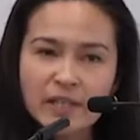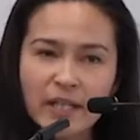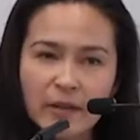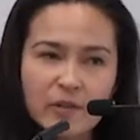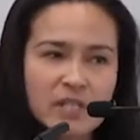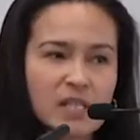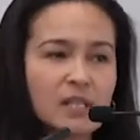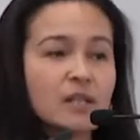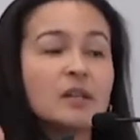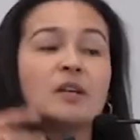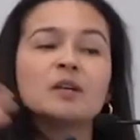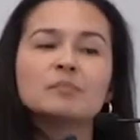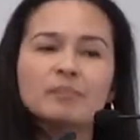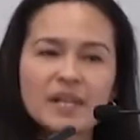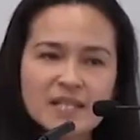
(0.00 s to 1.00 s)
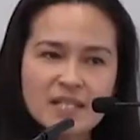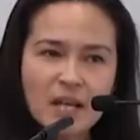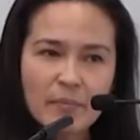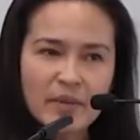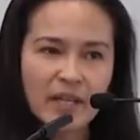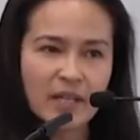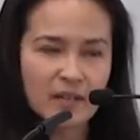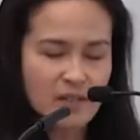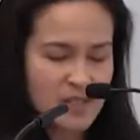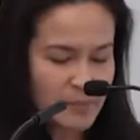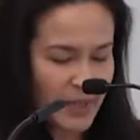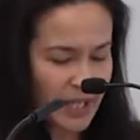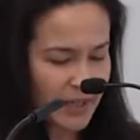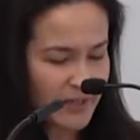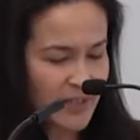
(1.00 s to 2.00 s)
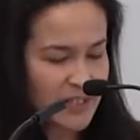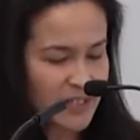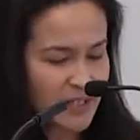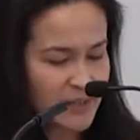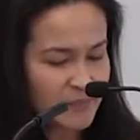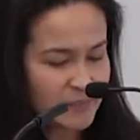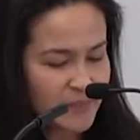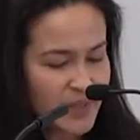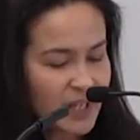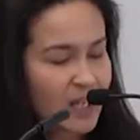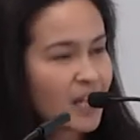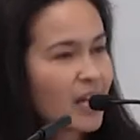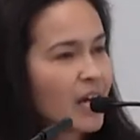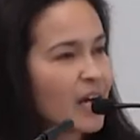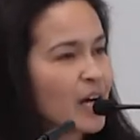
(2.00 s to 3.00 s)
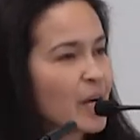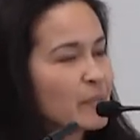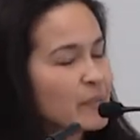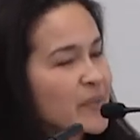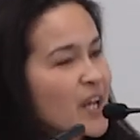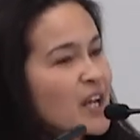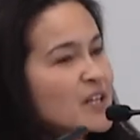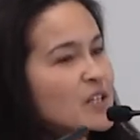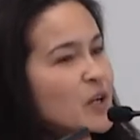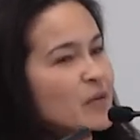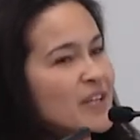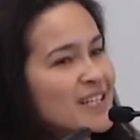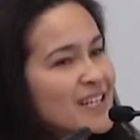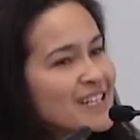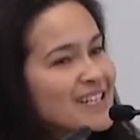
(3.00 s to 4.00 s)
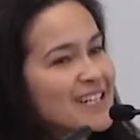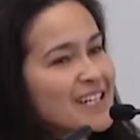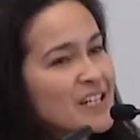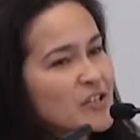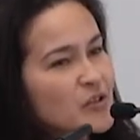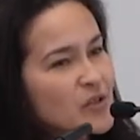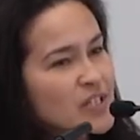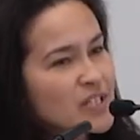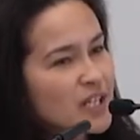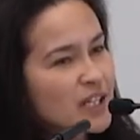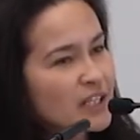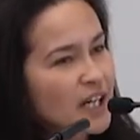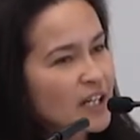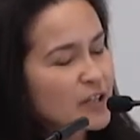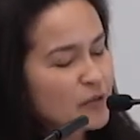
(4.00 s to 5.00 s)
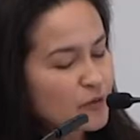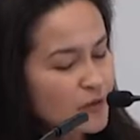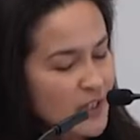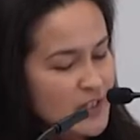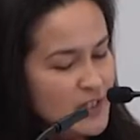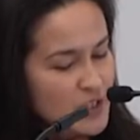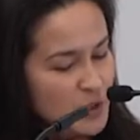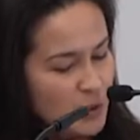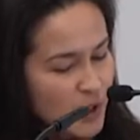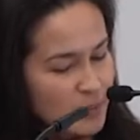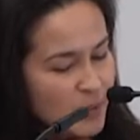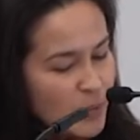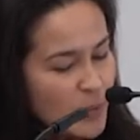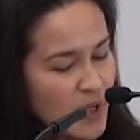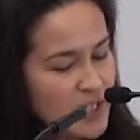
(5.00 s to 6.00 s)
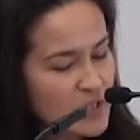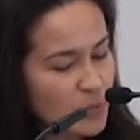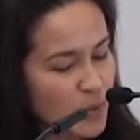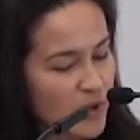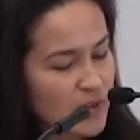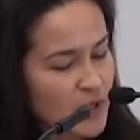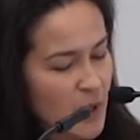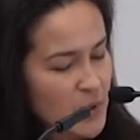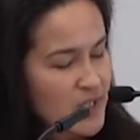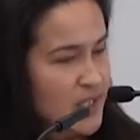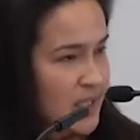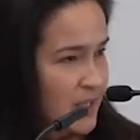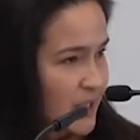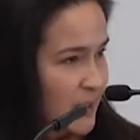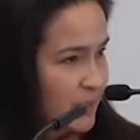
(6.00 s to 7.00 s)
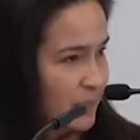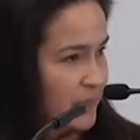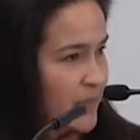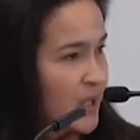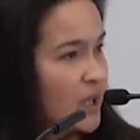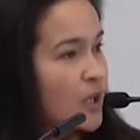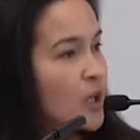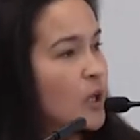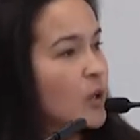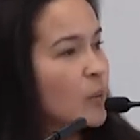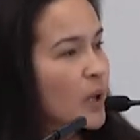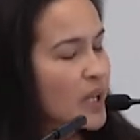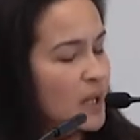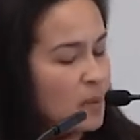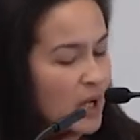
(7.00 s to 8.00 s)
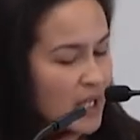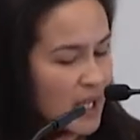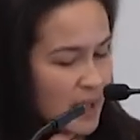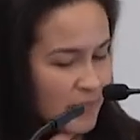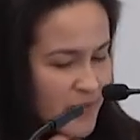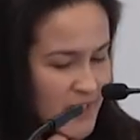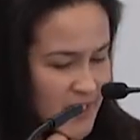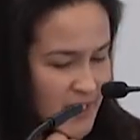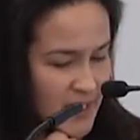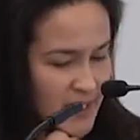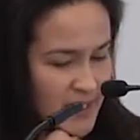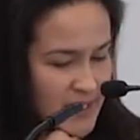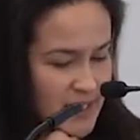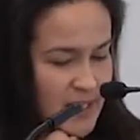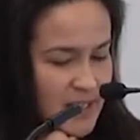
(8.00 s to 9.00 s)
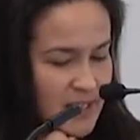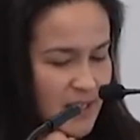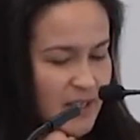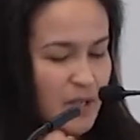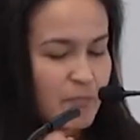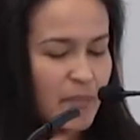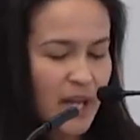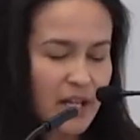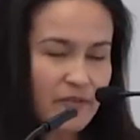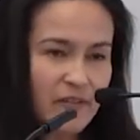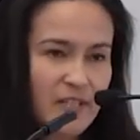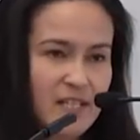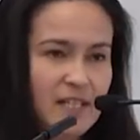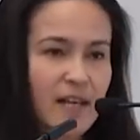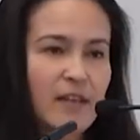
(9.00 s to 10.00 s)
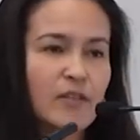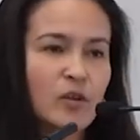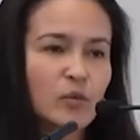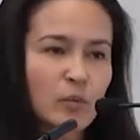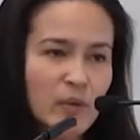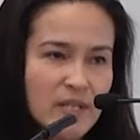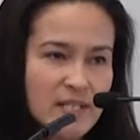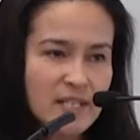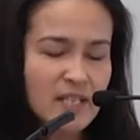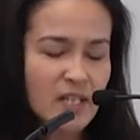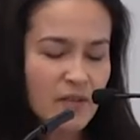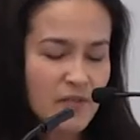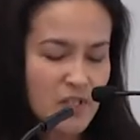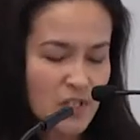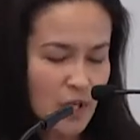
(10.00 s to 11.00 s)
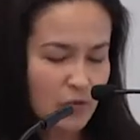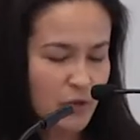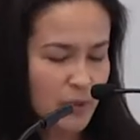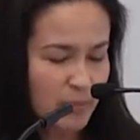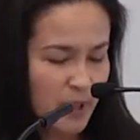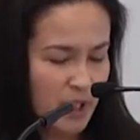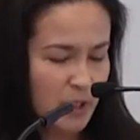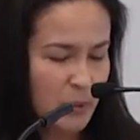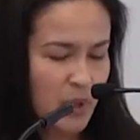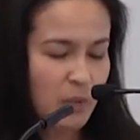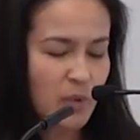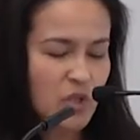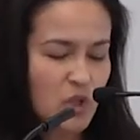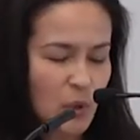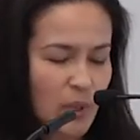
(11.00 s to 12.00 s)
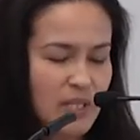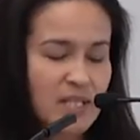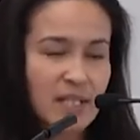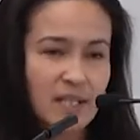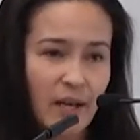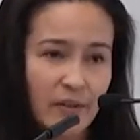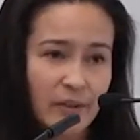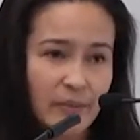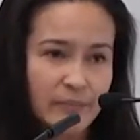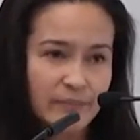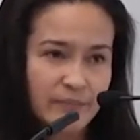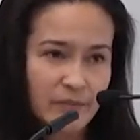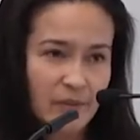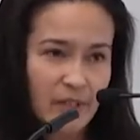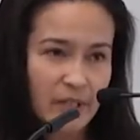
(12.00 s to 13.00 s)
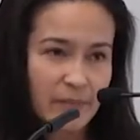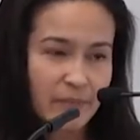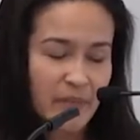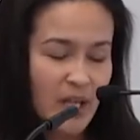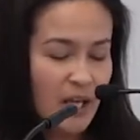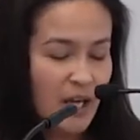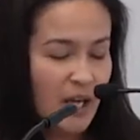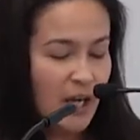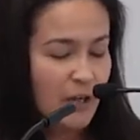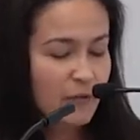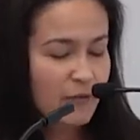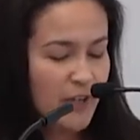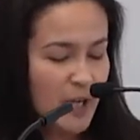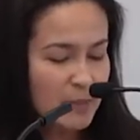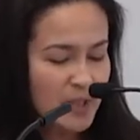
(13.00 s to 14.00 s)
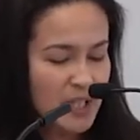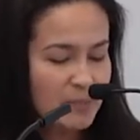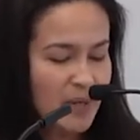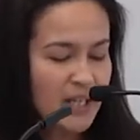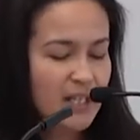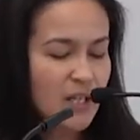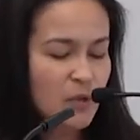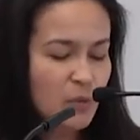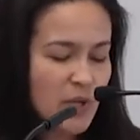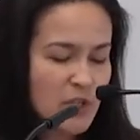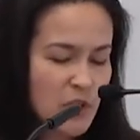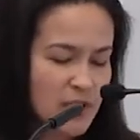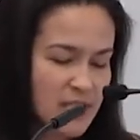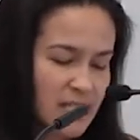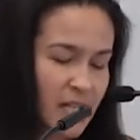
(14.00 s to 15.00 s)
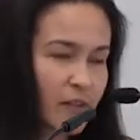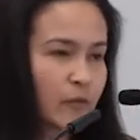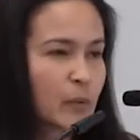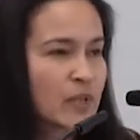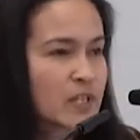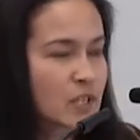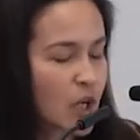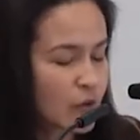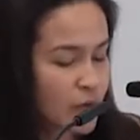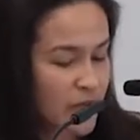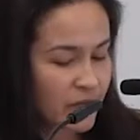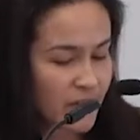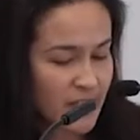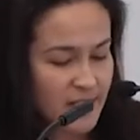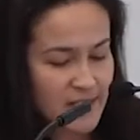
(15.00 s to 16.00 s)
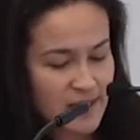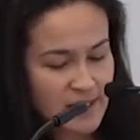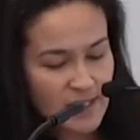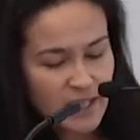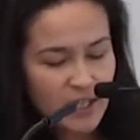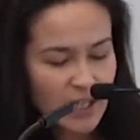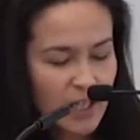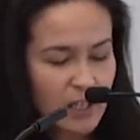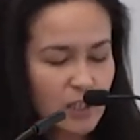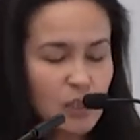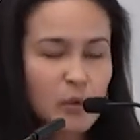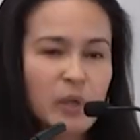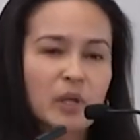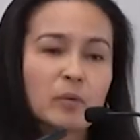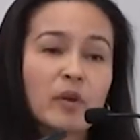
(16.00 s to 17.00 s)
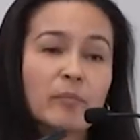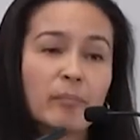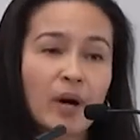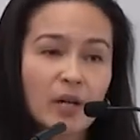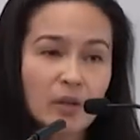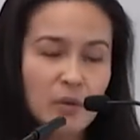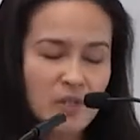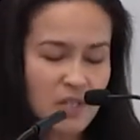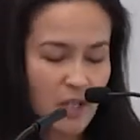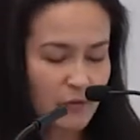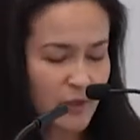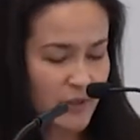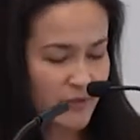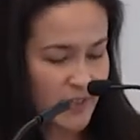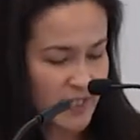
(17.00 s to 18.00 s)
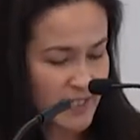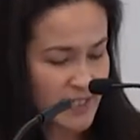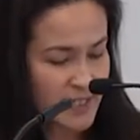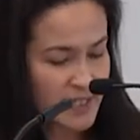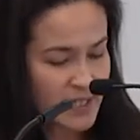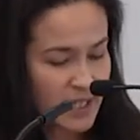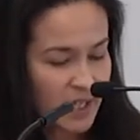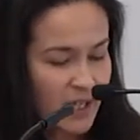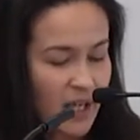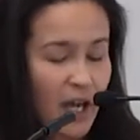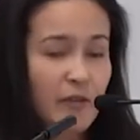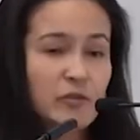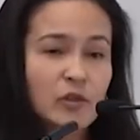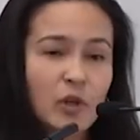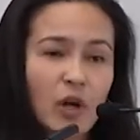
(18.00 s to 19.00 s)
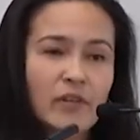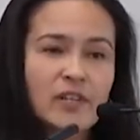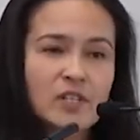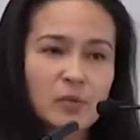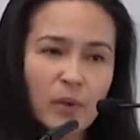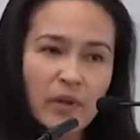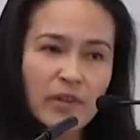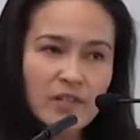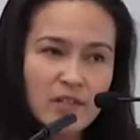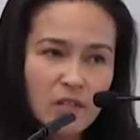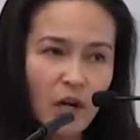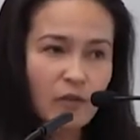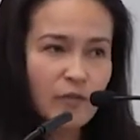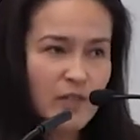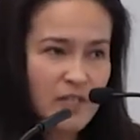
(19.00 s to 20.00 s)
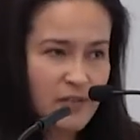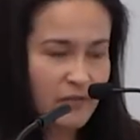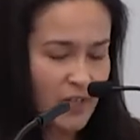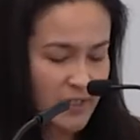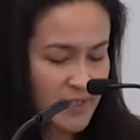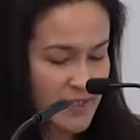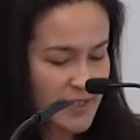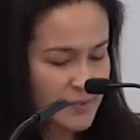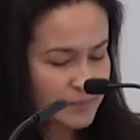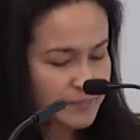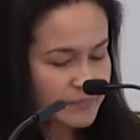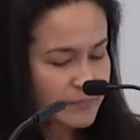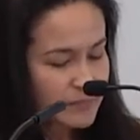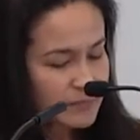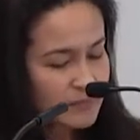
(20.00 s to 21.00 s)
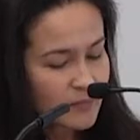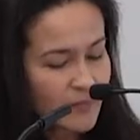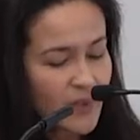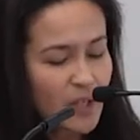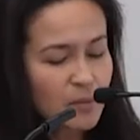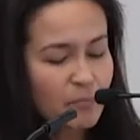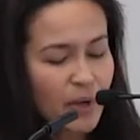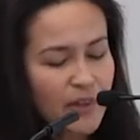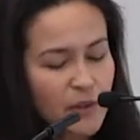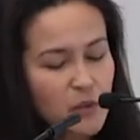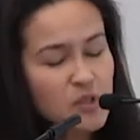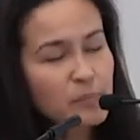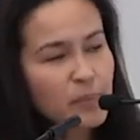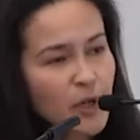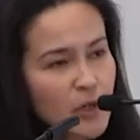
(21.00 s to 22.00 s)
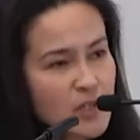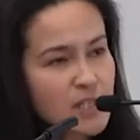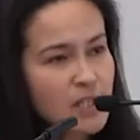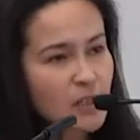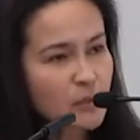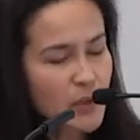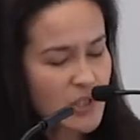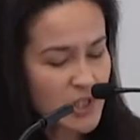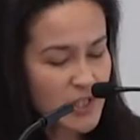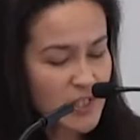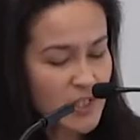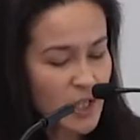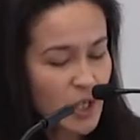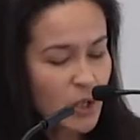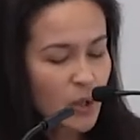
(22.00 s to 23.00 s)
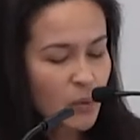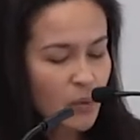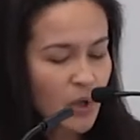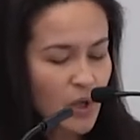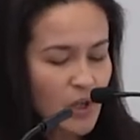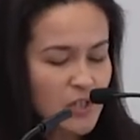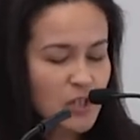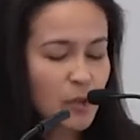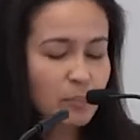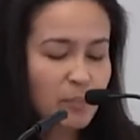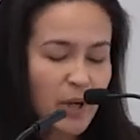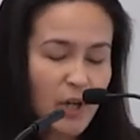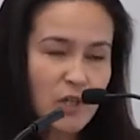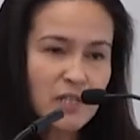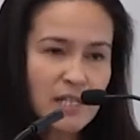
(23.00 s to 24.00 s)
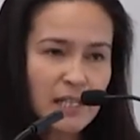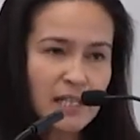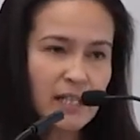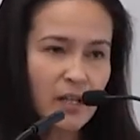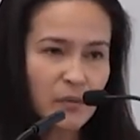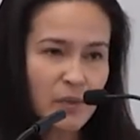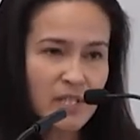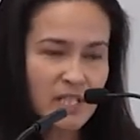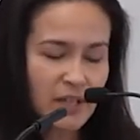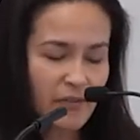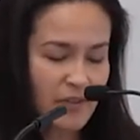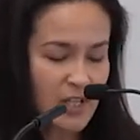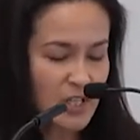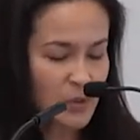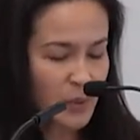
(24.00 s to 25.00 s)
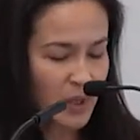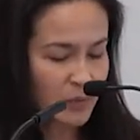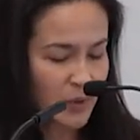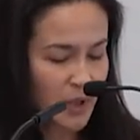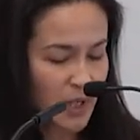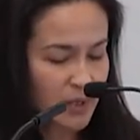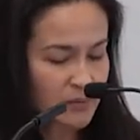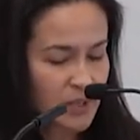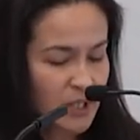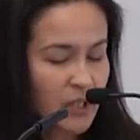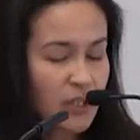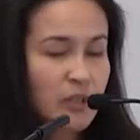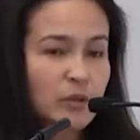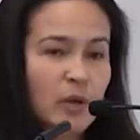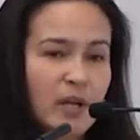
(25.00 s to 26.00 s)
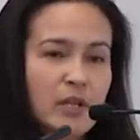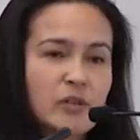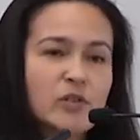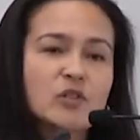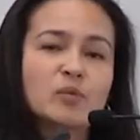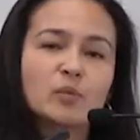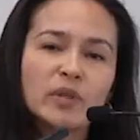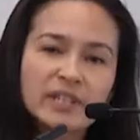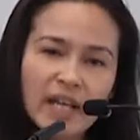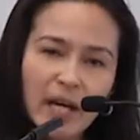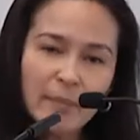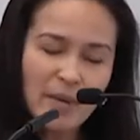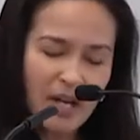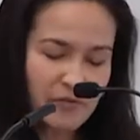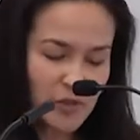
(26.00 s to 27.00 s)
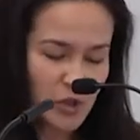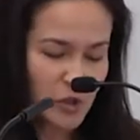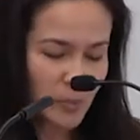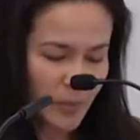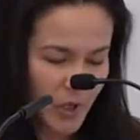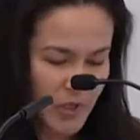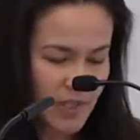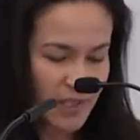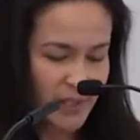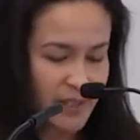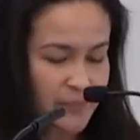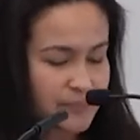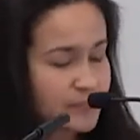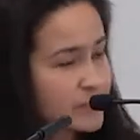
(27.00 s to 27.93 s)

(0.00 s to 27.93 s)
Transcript: guarantee meant something else back in the day. Um, so this is an interesting and kind of fun story, but what is worth noticing here? What I want to emphasize is that the benefits and the risks of sovereign borrowing were joined together, right? A family might enrich itself with sovereign funds, including with borrowed sovereign funds. After all, these were the sovereign's funds. But those personal riches were also personally at risk if things went wrong. Creditors would come after you personally.